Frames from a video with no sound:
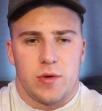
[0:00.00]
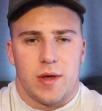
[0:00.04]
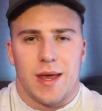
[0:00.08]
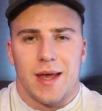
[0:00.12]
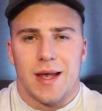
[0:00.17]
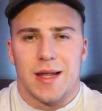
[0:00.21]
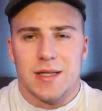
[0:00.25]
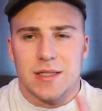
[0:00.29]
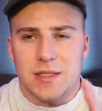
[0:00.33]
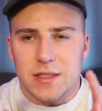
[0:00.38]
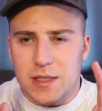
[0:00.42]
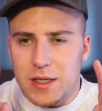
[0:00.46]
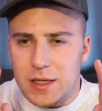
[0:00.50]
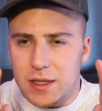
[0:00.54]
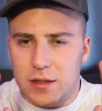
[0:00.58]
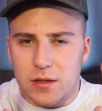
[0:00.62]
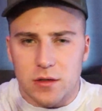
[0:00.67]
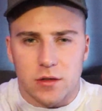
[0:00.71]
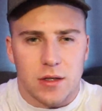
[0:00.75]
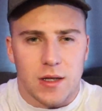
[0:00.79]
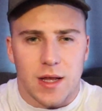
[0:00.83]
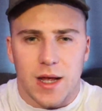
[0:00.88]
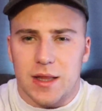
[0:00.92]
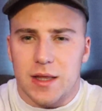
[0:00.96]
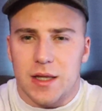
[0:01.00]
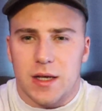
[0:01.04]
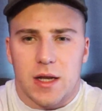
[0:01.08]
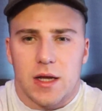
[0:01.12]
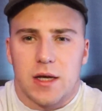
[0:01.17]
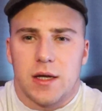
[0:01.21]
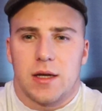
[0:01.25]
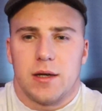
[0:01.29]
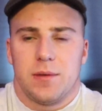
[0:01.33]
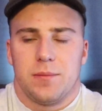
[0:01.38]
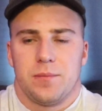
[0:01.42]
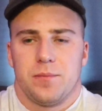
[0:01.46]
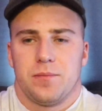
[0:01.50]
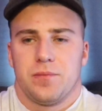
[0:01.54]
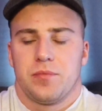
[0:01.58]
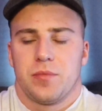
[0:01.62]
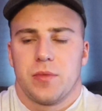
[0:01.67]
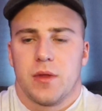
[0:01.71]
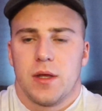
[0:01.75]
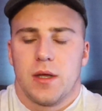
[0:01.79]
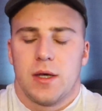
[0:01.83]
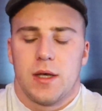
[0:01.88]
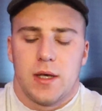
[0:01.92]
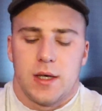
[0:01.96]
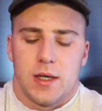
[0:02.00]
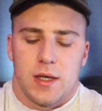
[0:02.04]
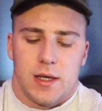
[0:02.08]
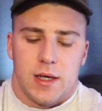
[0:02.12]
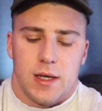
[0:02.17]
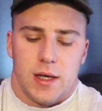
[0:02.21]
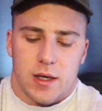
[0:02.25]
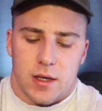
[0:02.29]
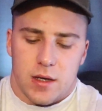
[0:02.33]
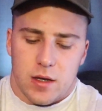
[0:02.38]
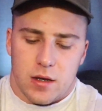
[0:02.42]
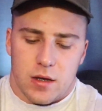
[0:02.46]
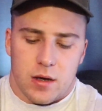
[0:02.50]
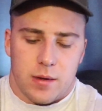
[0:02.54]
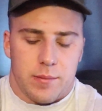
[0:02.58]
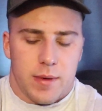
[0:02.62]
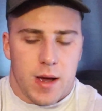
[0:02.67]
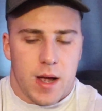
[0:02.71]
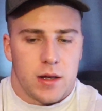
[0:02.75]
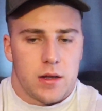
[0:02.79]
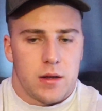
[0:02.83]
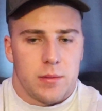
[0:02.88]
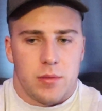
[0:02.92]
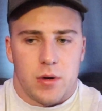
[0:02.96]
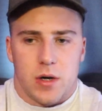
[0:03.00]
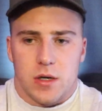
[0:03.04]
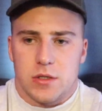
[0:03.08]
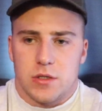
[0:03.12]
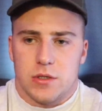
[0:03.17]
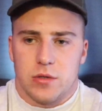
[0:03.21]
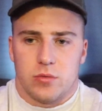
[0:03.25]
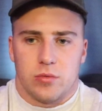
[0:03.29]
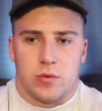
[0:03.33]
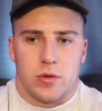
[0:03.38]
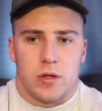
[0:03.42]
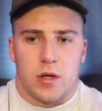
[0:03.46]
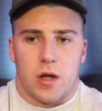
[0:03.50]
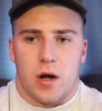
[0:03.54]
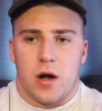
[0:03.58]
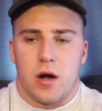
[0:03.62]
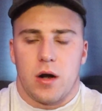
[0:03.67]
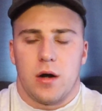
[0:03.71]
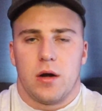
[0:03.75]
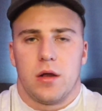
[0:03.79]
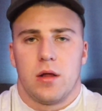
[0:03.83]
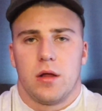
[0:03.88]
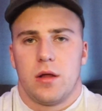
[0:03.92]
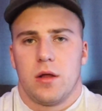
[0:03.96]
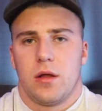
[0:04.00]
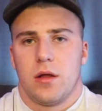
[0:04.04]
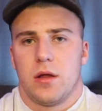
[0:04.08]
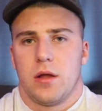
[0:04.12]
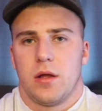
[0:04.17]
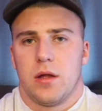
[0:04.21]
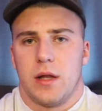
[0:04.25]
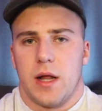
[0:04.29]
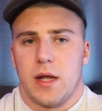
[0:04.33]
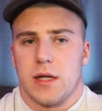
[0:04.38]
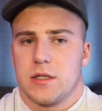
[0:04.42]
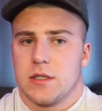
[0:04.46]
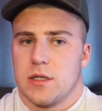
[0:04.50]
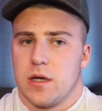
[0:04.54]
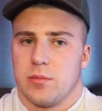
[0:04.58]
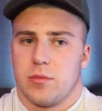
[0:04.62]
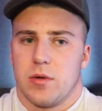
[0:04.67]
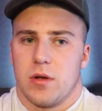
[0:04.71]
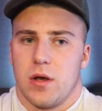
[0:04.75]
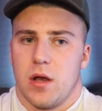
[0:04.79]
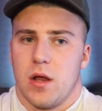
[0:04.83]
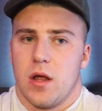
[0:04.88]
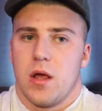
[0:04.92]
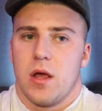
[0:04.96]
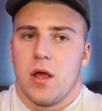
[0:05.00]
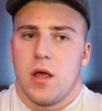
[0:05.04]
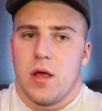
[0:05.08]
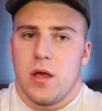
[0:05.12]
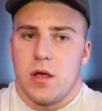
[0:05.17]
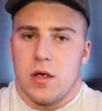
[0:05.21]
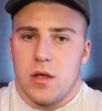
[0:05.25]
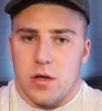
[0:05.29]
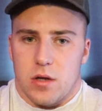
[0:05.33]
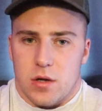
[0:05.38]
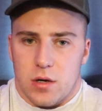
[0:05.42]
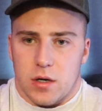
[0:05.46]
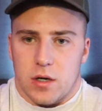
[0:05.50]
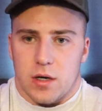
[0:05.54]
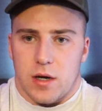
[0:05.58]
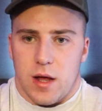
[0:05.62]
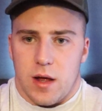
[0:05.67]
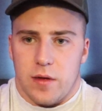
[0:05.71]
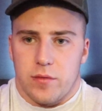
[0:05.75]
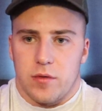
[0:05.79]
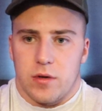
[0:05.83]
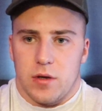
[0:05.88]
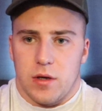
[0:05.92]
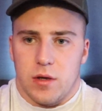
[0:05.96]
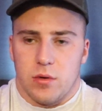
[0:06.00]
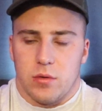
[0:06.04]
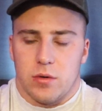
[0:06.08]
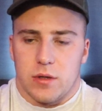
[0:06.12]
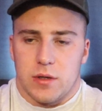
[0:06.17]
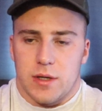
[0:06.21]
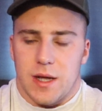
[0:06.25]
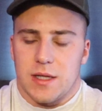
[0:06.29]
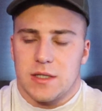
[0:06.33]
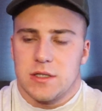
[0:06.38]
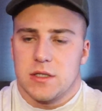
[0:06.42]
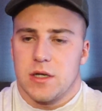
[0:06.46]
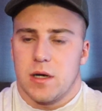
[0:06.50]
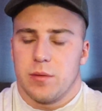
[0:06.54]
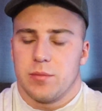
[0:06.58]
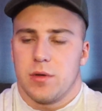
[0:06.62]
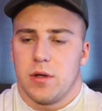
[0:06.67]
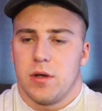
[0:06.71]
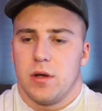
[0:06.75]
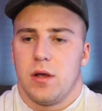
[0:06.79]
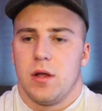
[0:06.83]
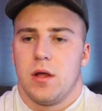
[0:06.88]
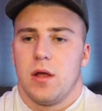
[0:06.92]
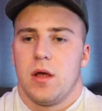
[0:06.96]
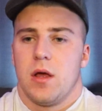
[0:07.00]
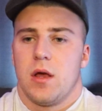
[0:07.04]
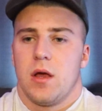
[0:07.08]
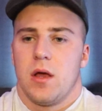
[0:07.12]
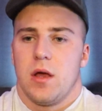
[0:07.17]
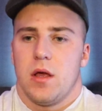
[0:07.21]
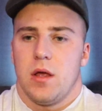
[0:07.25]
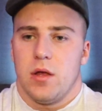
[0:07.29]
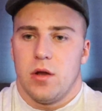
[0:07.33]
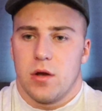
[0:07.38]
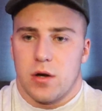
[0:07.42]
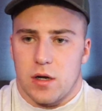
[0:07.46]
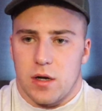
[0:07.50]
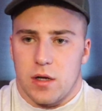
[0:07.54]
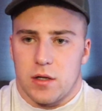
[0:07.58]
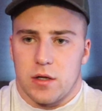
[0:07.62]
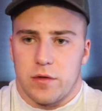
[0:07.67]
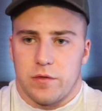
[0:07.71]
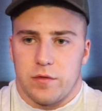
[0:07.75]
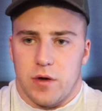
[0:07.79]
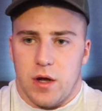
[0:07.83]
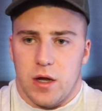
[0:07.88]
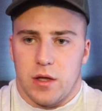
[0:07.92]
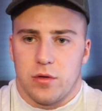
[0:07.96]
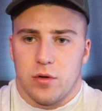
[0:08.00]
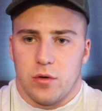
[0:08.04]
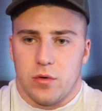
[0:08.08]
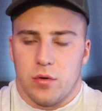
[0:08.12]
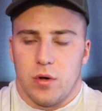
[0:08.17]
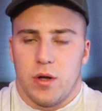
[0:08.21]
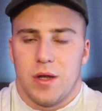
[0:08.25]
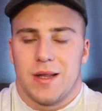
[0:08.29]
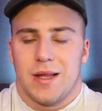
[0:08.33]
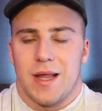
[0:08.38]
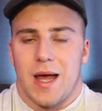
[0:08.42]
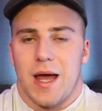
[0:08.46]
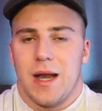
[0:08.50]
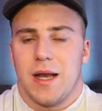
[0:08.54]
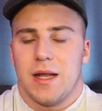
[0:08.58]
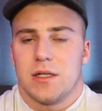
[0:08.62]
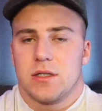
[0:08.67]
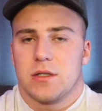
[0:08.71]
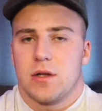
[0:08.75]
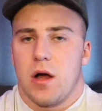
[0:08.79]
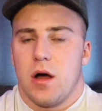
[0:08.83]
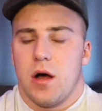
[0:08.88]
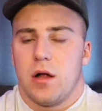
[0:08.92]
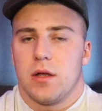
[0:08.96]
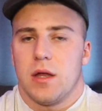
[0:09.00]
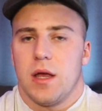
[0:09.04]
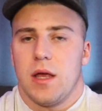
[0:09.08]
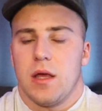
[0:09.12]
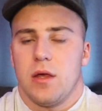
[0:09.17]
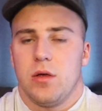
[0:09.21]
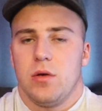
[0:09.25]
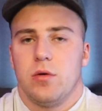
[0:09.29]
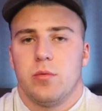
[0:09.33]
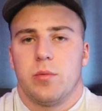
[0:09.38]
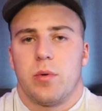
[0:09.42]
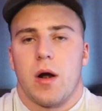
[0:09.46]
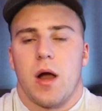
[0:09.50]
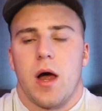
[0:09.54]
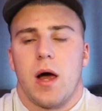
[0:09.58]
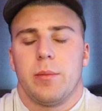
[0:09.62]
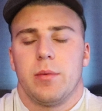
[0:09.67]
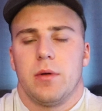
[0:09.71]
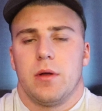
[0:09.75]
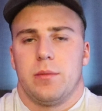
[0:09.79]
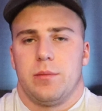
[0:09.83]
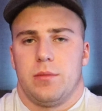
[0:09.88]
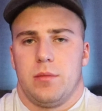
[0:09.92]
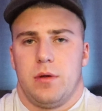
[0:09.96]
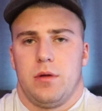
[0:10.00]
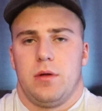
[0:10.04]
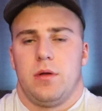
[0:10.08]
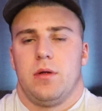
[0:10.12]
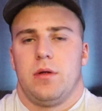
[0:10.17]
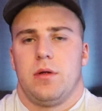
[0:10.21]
you can't see clearly at the time, it can come back to bite you real hard. And that's something you're gonna have to deal with. That's something you're gonna have to fight through. That is called a you problem.